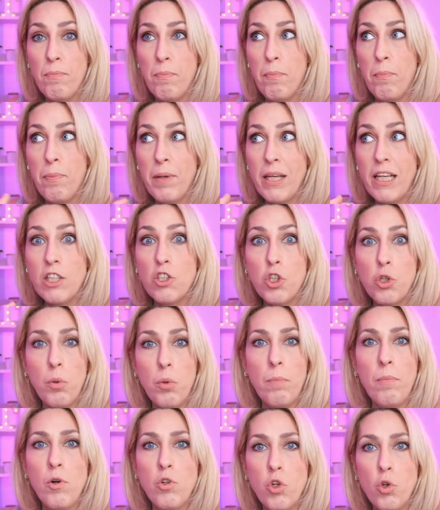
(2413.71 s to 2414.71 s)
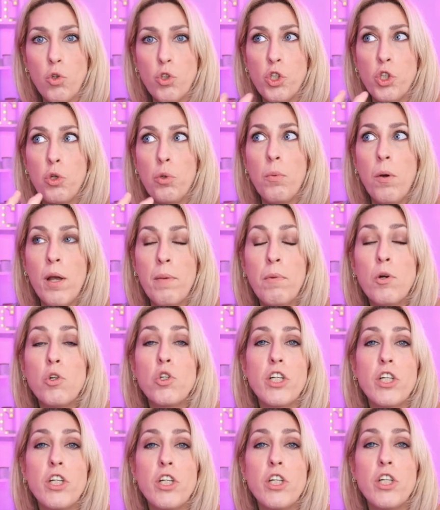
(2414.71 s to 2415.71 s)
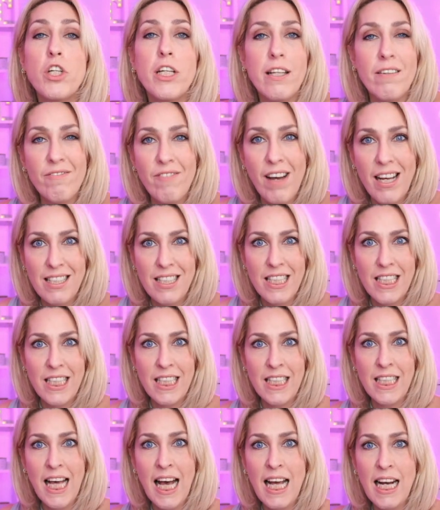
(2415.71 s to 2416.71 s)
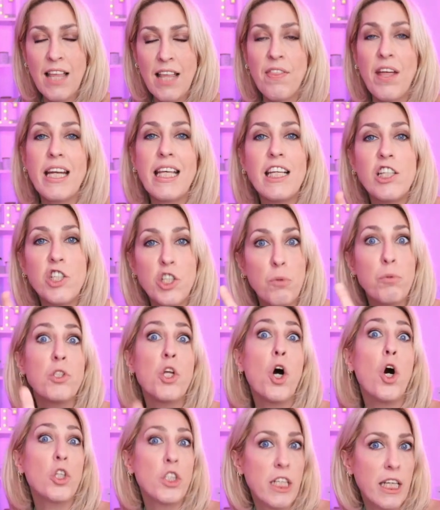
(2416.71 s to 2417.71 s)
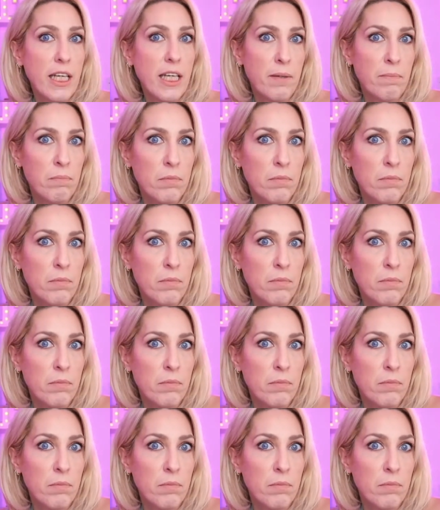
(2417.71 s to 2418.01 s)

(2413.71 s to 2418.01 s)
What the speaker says: being too emotional or too emotionally invested in that, and that she was haunting him.